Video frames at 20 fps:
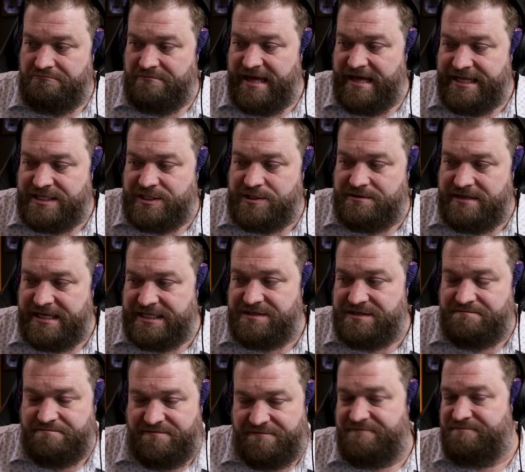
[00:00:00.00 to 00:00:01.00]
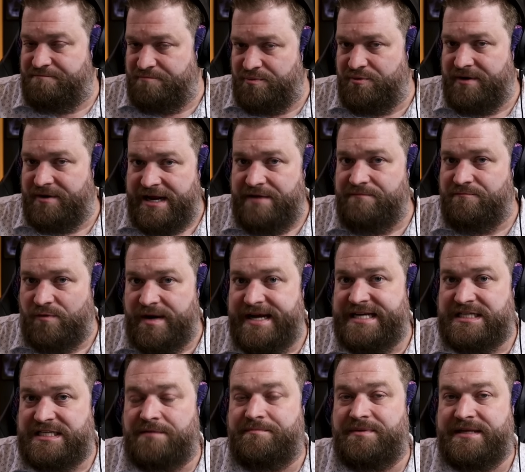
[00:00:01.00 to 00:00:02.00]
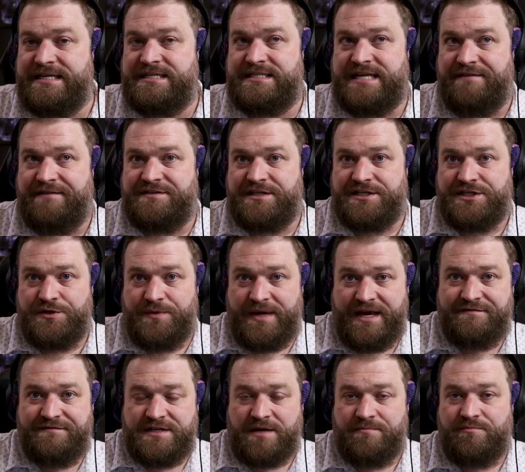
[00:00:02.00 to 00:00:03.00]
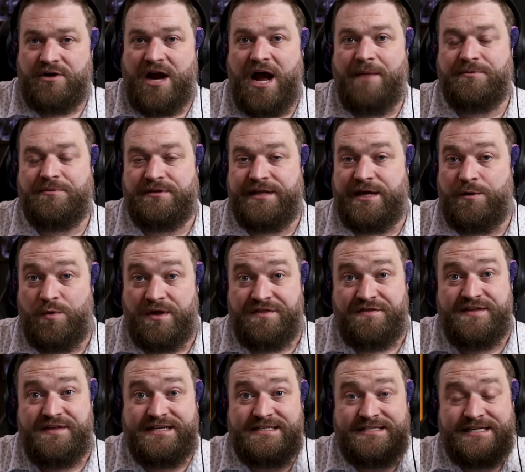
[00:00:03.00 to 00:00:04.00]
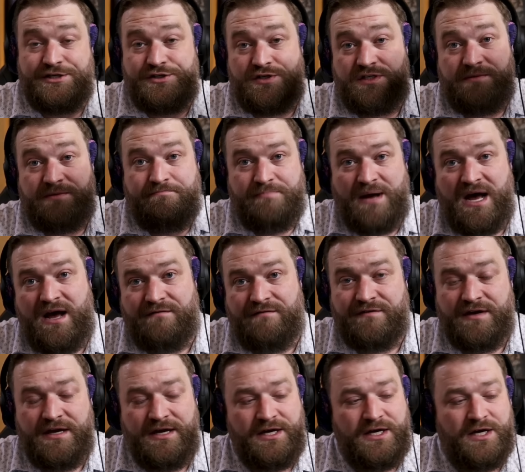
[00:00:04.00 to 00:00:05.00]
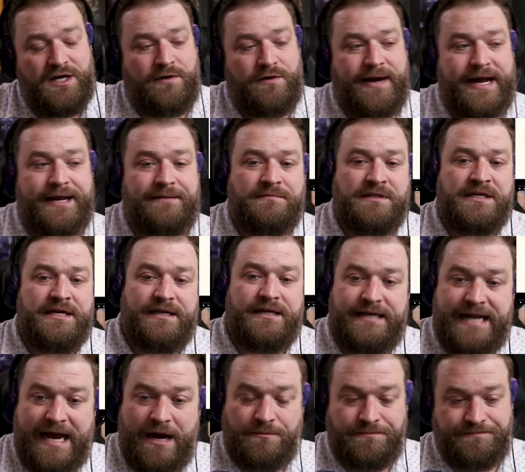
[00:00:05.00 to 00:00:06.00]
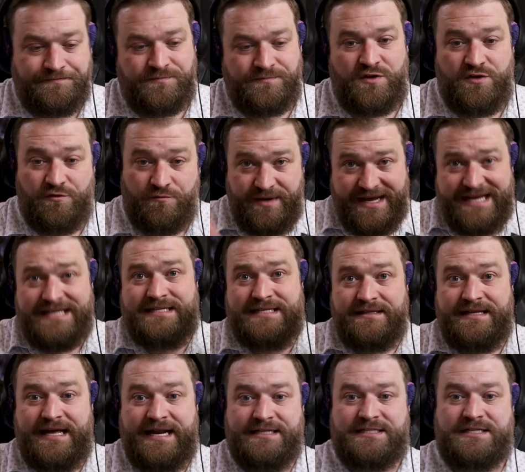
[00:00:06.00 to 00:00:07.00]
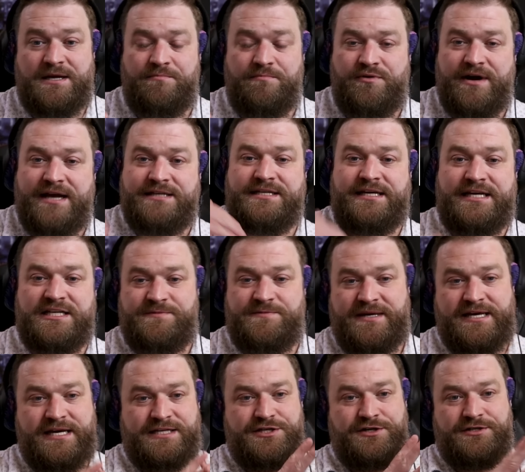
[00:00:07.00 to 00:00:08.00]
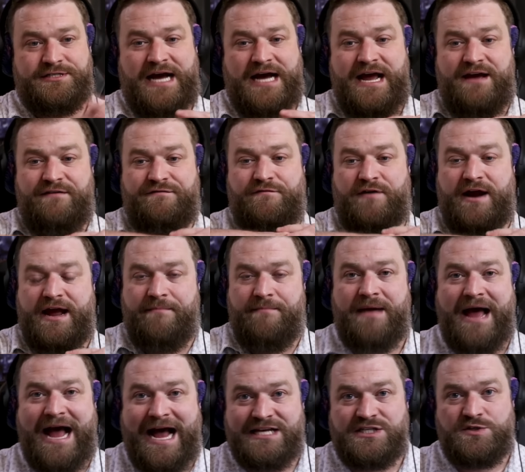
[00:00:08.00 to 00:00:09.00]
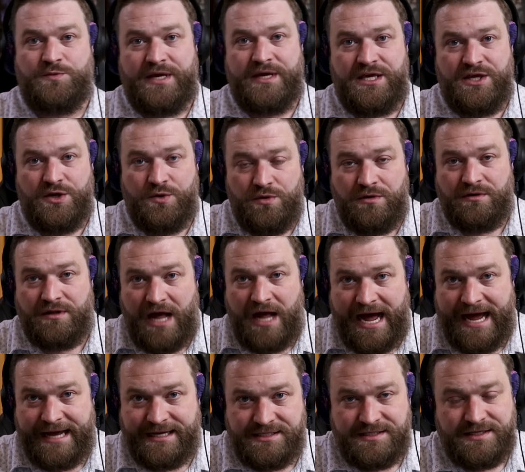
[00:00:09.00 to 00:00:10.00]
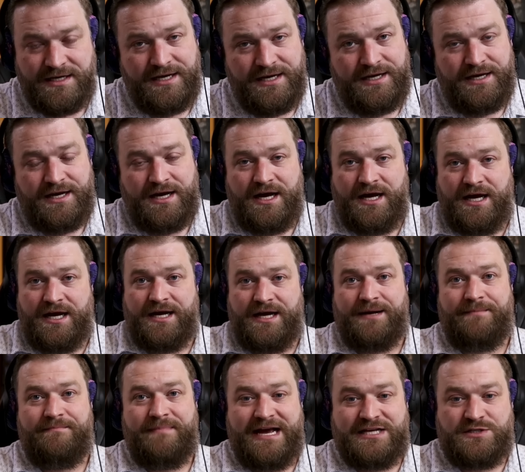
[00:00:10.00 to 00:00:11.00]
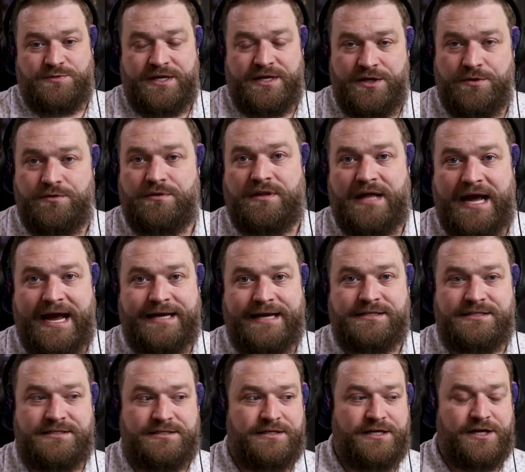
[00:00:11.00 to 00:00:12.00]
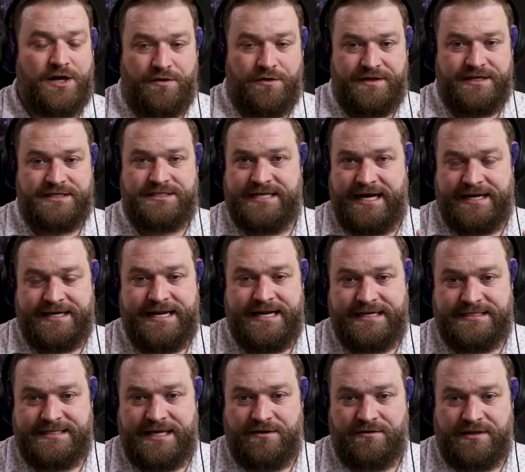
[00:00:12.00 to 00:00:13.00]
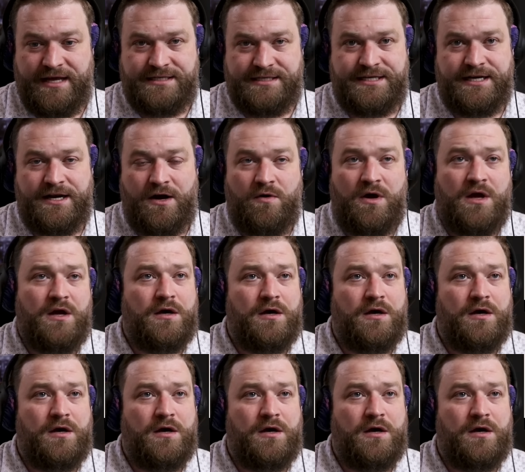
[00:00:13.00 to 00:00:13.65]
it's it's pretty reasonably safe to do if done properly with these tissues above right? Now, the reason that it's compressing is because your diaphragm, as we utilize, um, as we utilize, you know, these techniques that are less, you know,